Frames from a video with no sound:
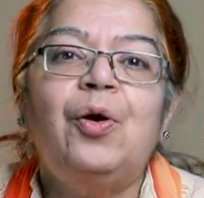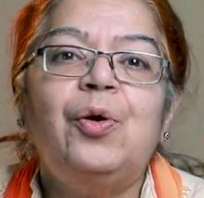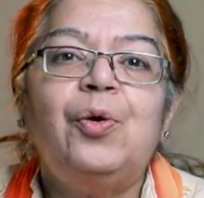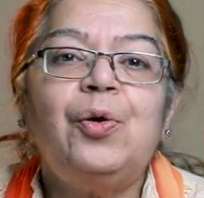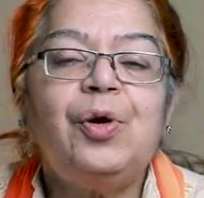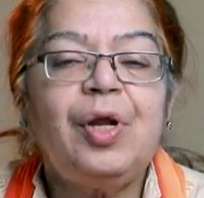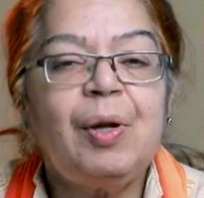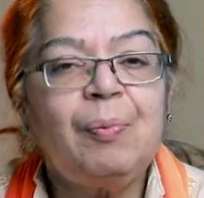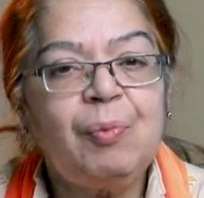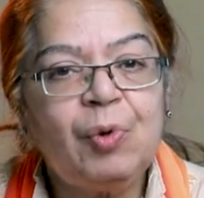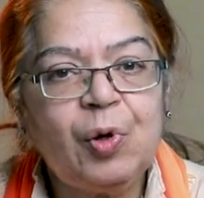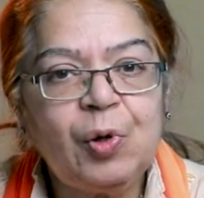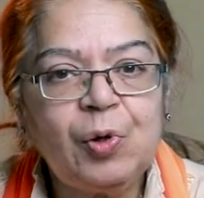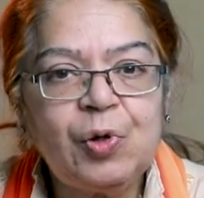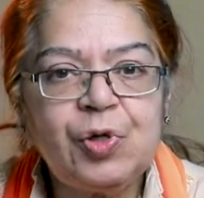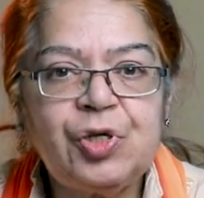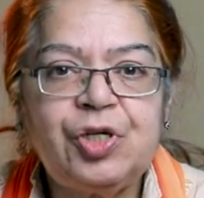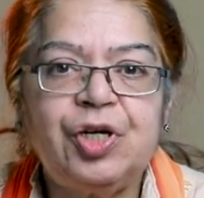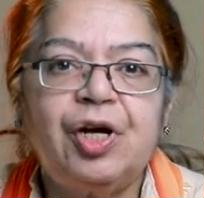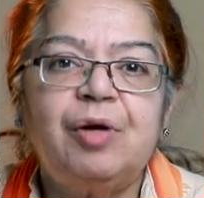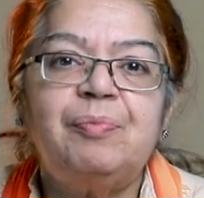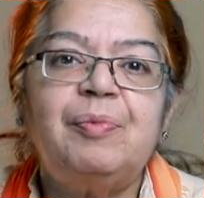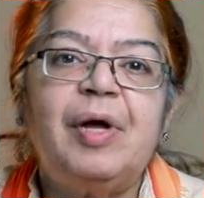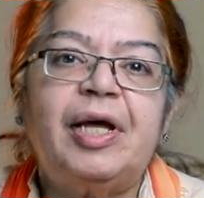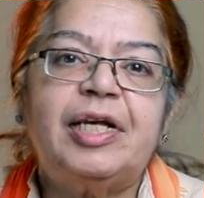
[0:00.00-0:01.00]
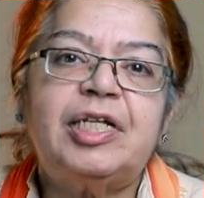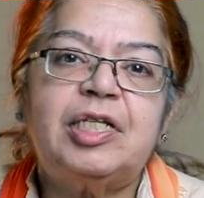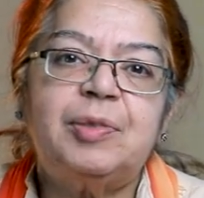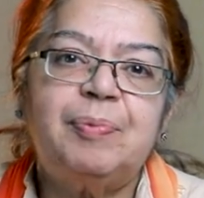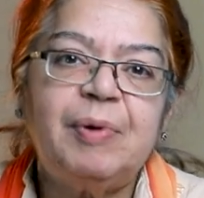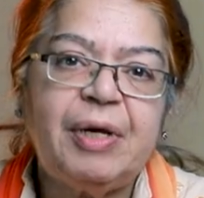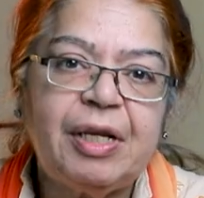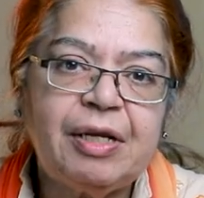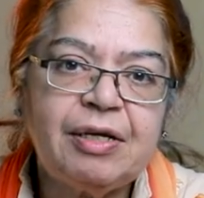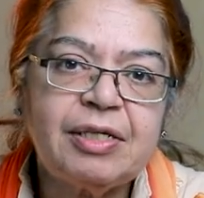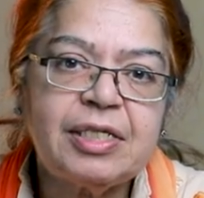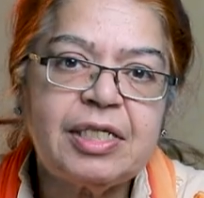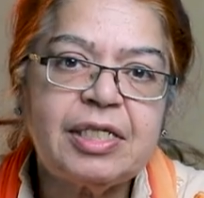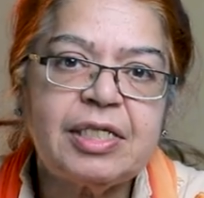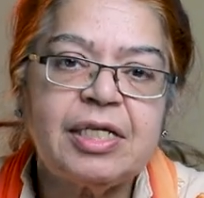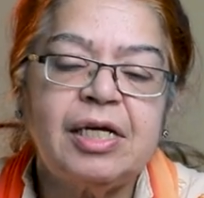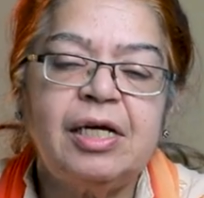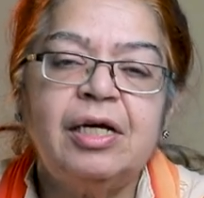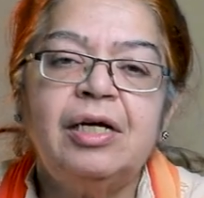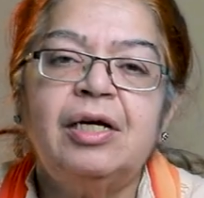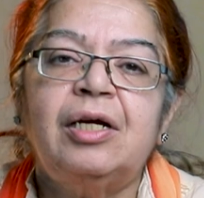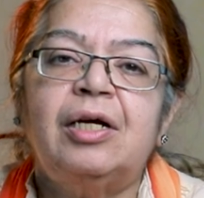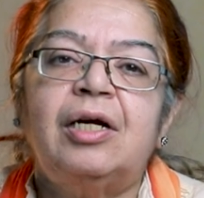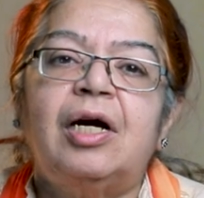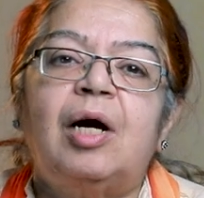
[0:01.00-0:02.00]
Today I'm going to share my experience
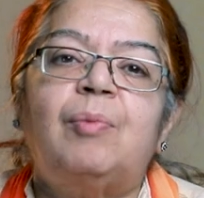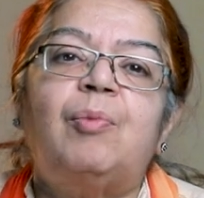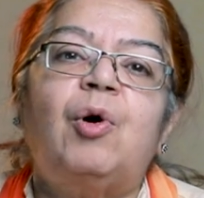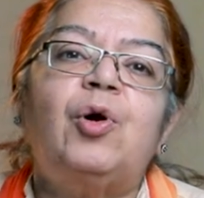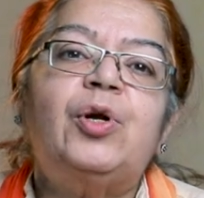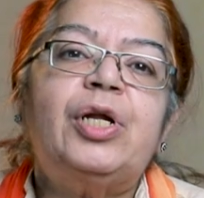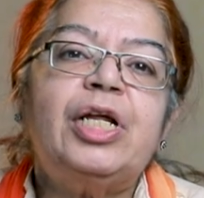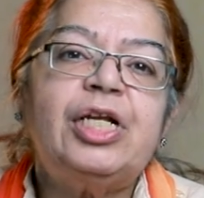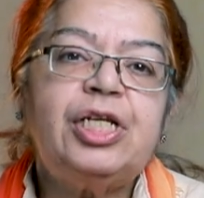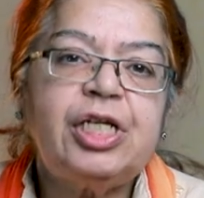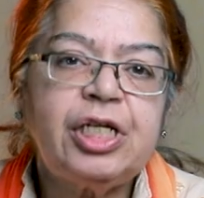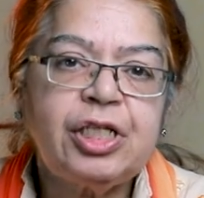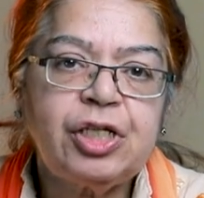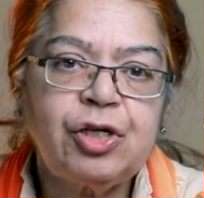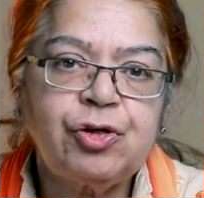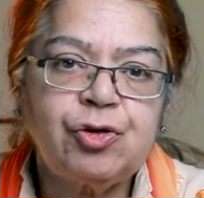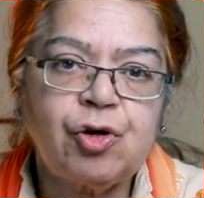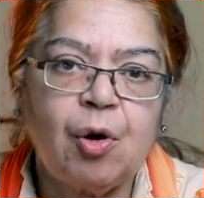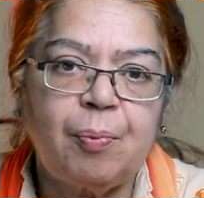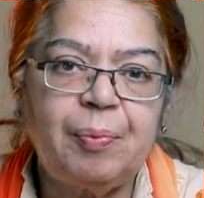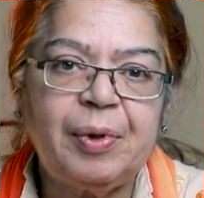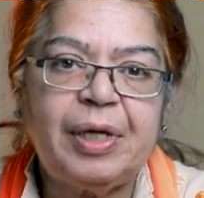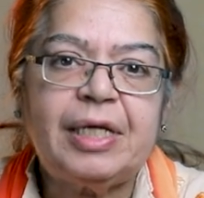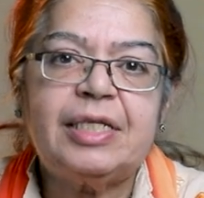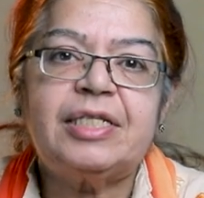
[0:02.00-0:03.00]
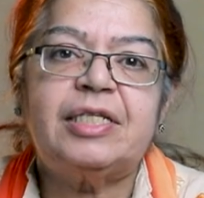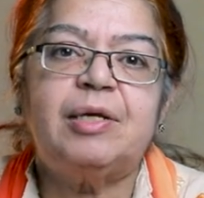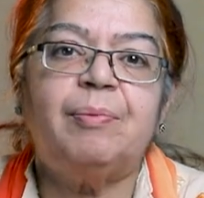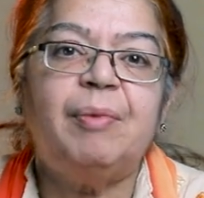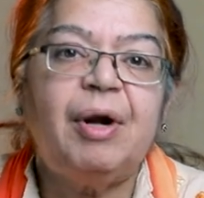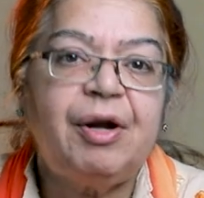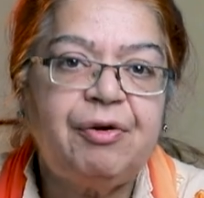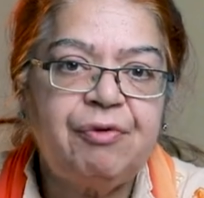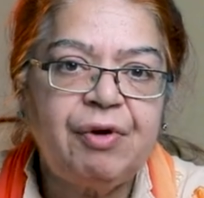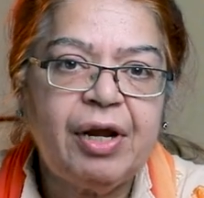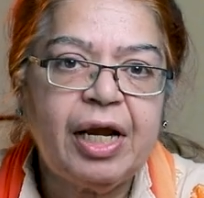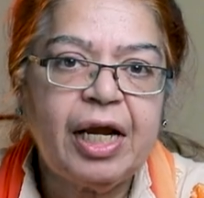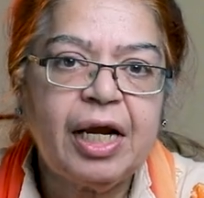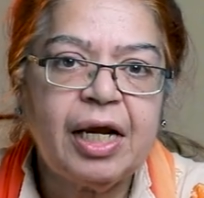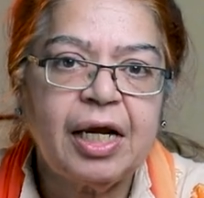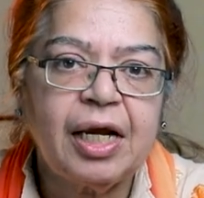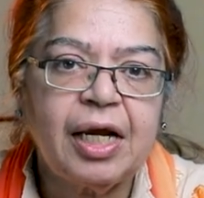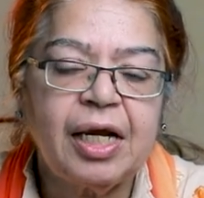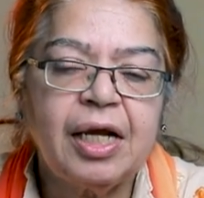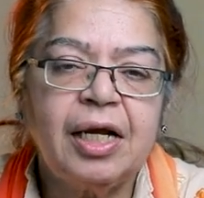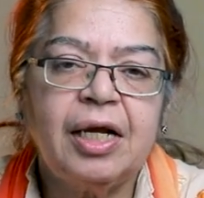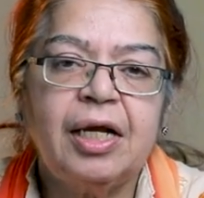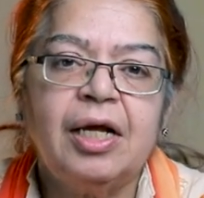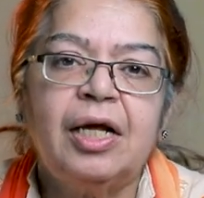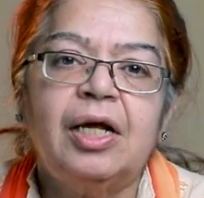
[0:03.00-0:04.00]
about teaching the topic symmetry
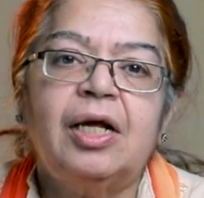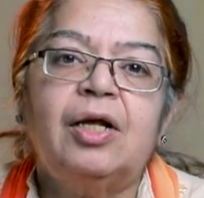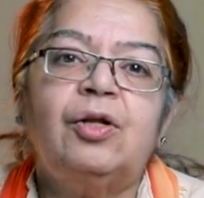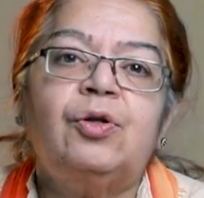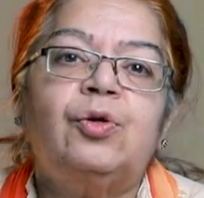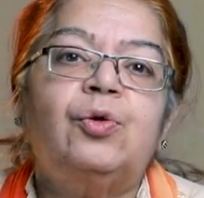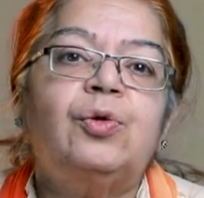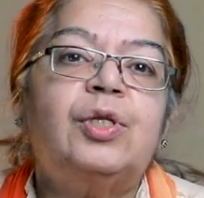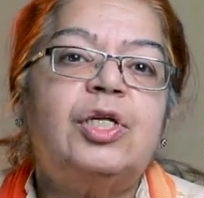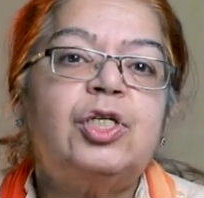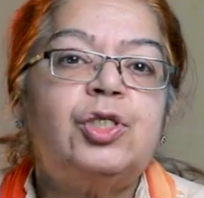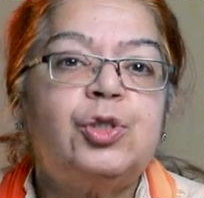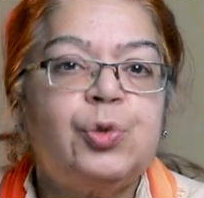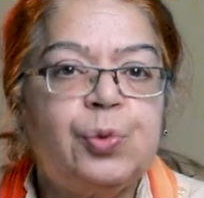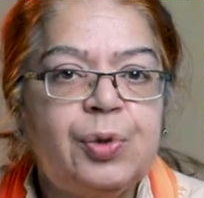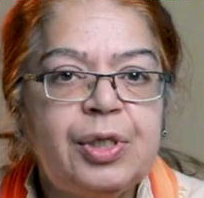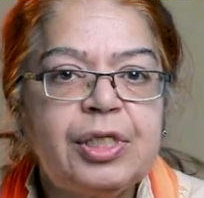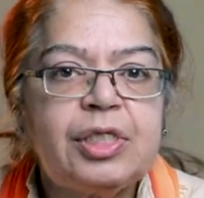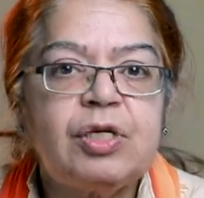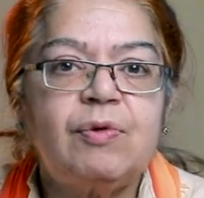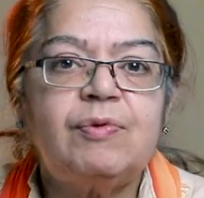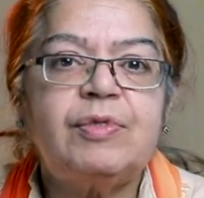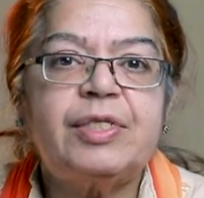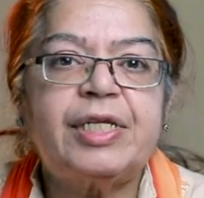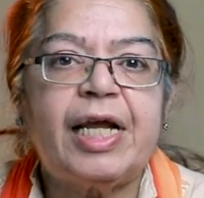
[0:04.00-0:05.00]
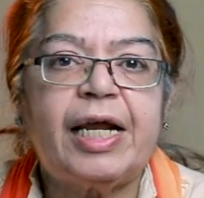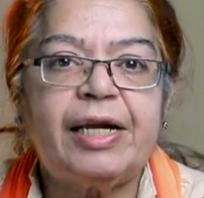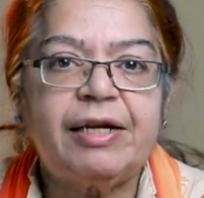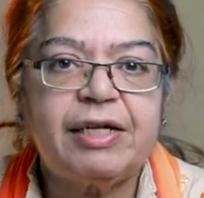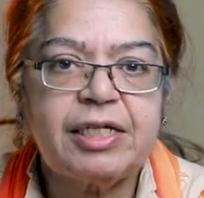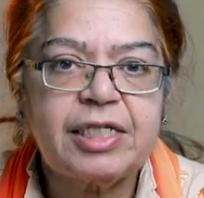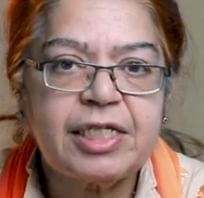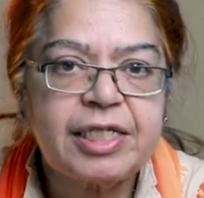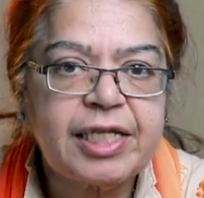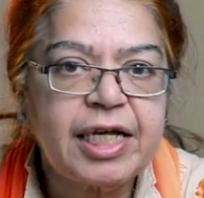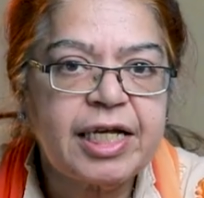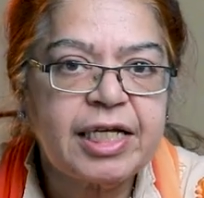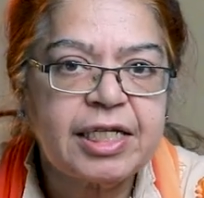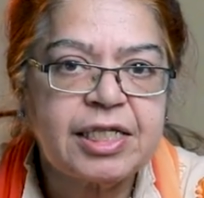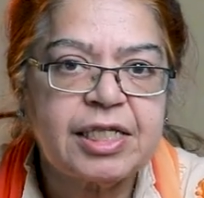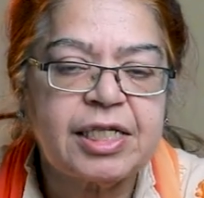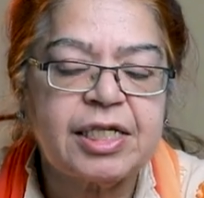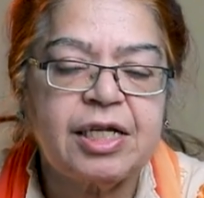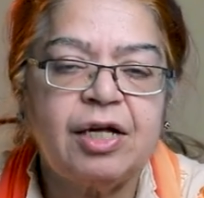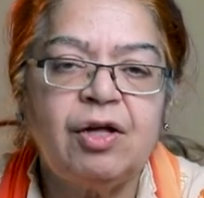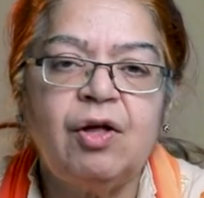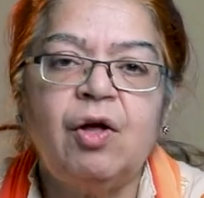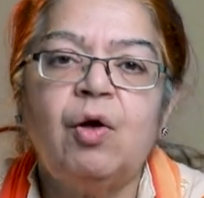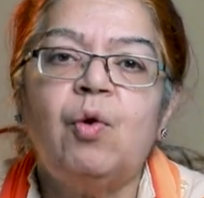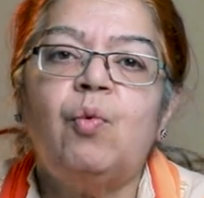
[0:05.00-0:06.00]
to the students of Standard
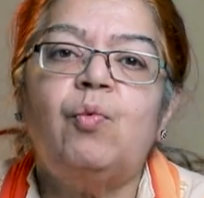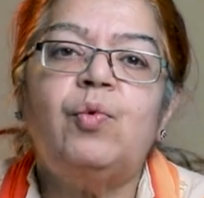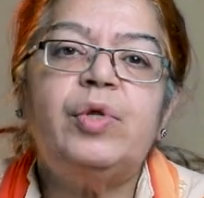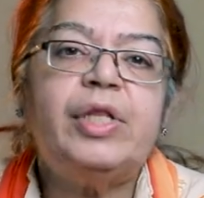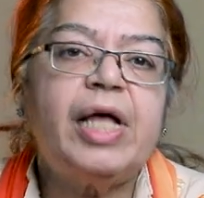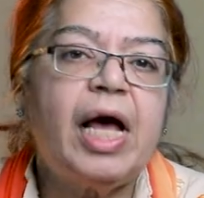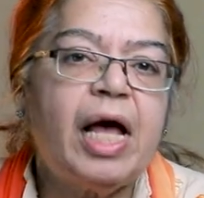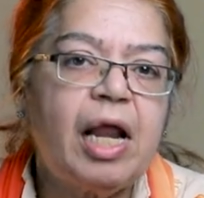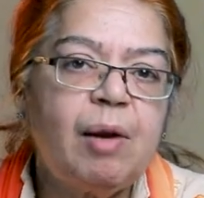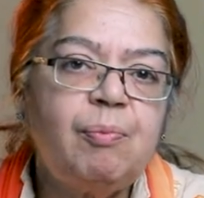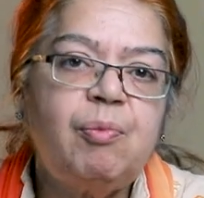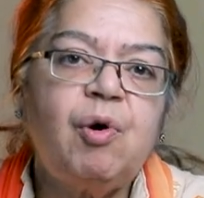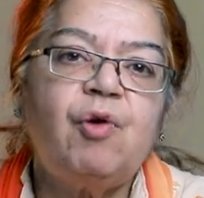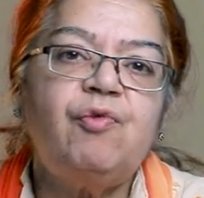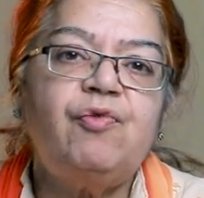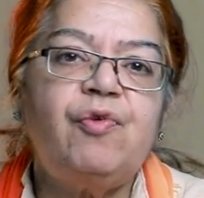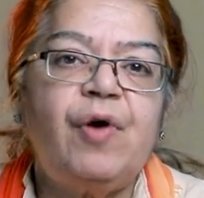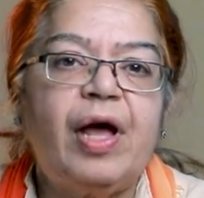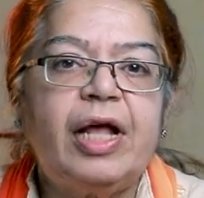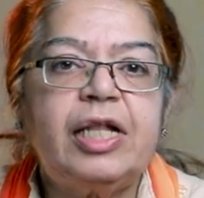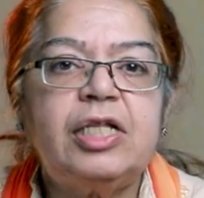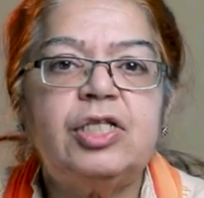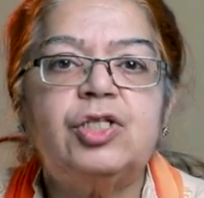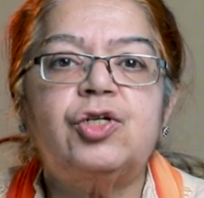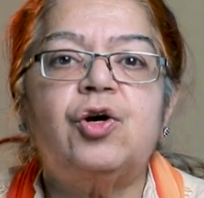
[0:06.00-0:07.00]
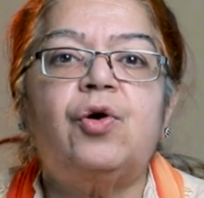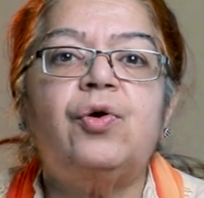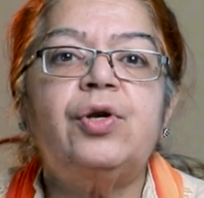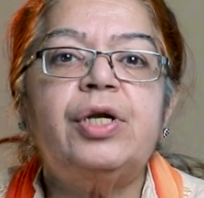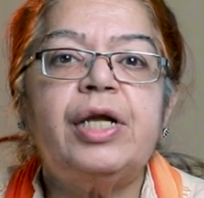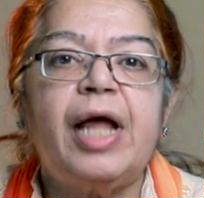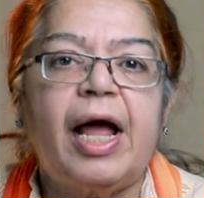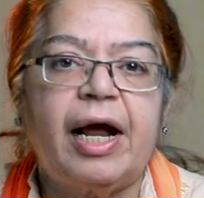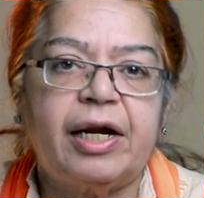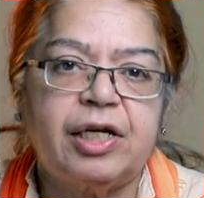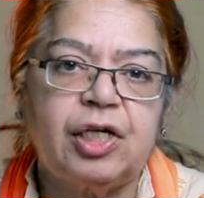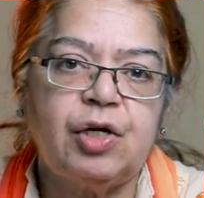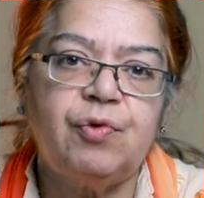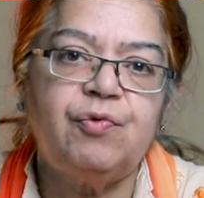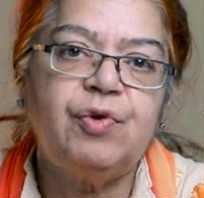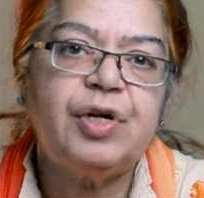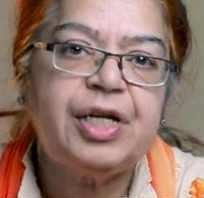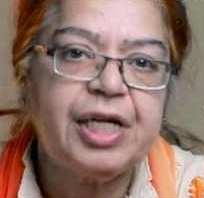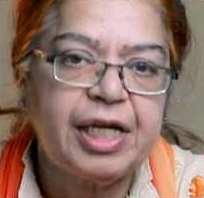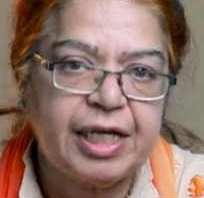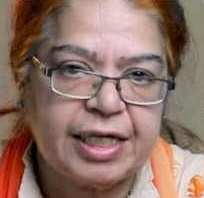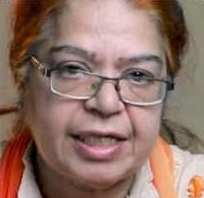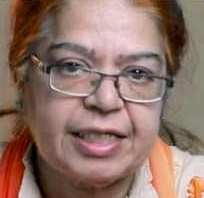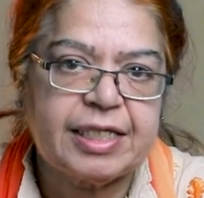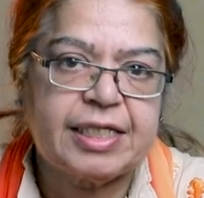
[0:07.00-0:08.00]
6 with the help of hands-on
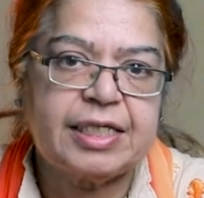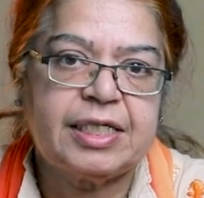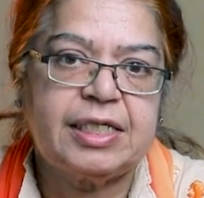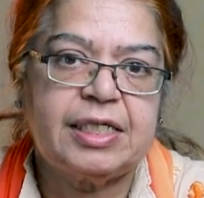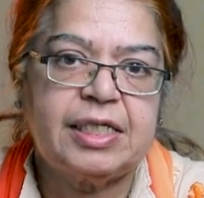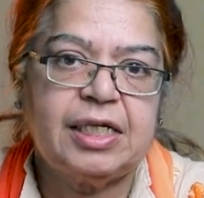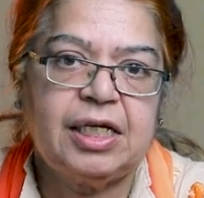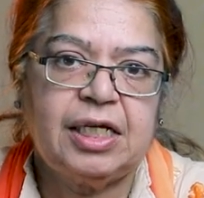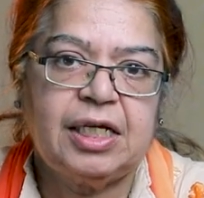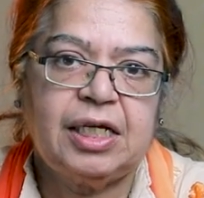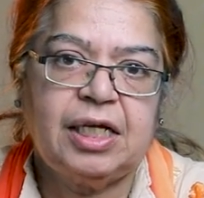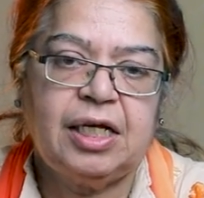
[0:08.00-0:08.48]
activities.